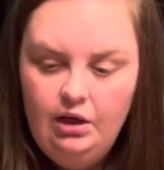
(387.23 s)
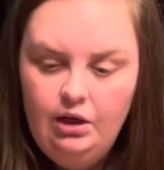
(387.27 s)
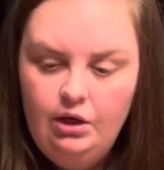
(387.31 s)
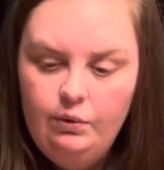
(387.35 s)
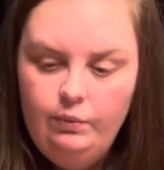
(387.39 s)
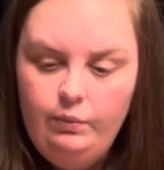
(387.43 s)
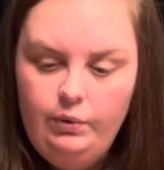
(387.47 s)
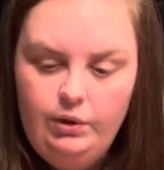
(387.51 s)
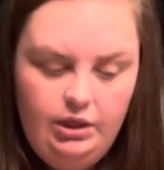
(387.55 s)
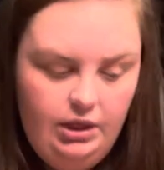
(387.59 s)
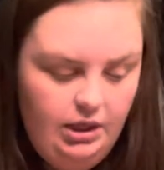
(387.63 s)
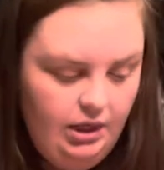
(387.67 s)

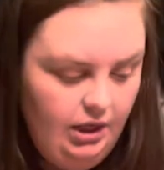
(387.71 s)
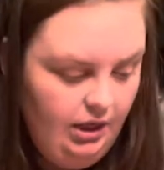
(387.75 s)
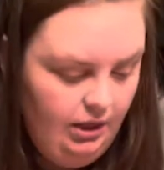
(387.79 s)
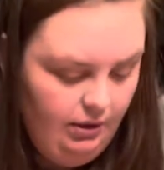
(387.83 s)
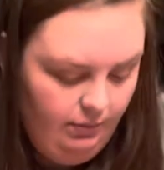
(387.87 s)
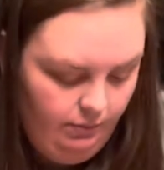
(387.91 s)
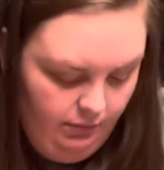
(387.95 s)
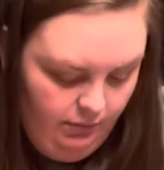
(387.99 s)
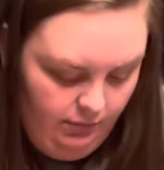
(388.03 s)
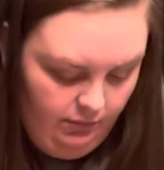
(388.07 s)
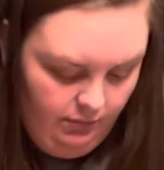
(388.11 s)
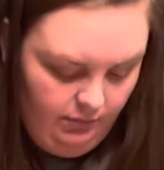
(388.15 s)
we
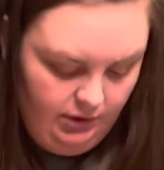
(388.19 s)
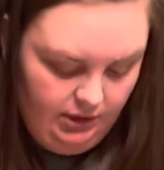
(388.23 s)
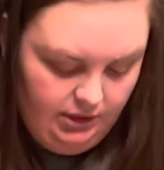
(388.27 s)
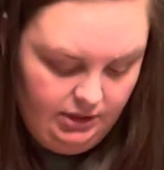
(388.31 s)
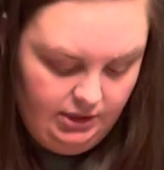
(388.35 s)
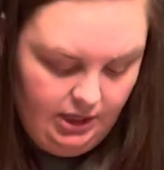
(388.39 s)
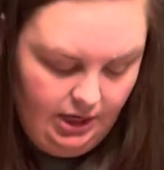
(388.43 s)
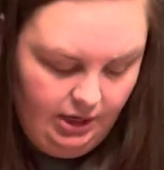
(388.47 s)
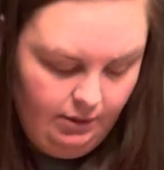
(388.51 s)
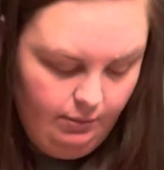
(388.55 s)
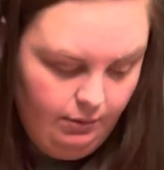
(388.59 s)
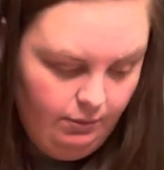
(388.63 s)
kept the
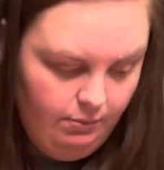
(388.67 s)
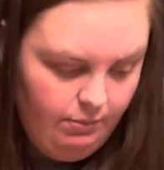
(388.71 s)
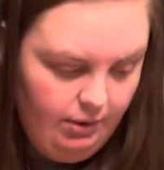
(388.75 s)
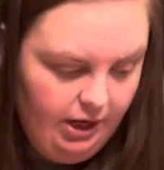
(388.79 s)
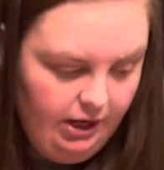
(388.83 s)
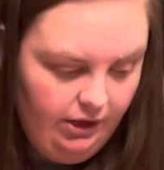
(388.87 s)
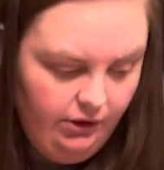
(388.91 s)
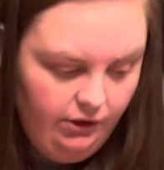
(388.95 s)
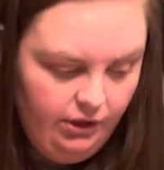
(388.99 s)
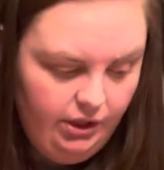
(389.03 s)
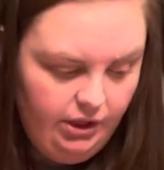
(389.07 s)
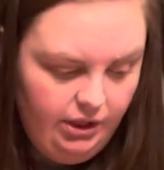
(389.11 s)
type of
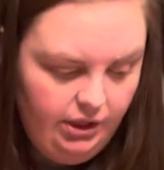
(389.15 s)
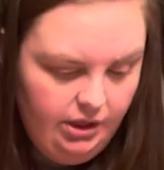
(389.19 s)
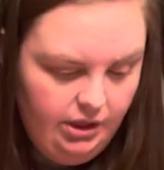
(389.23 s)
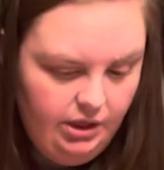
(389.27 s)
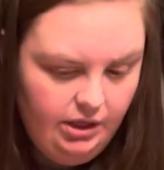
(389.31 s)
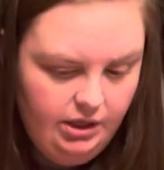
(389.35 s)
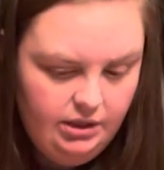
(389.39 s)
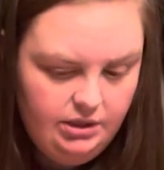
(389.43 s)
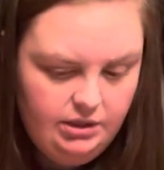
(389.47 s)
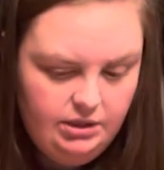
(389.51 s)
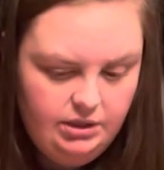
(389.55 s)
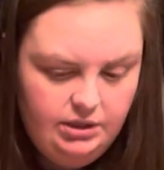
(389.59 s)
battery
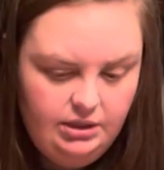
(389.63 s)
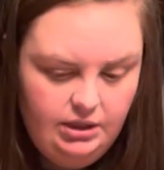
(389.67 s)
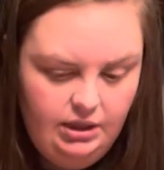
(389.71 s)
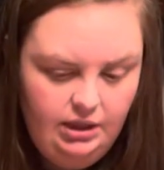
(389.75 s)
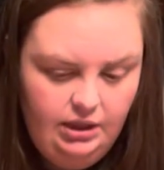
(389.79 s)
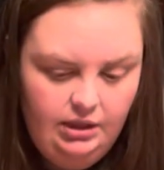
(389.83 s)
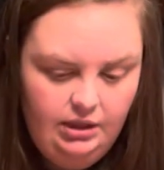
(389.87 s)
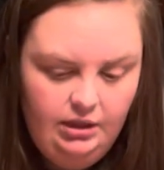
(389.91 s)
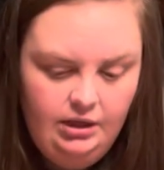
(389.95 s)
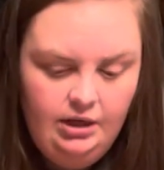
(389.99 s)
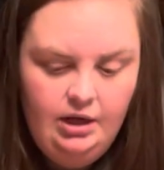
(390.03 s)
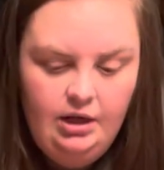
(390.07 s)
constant.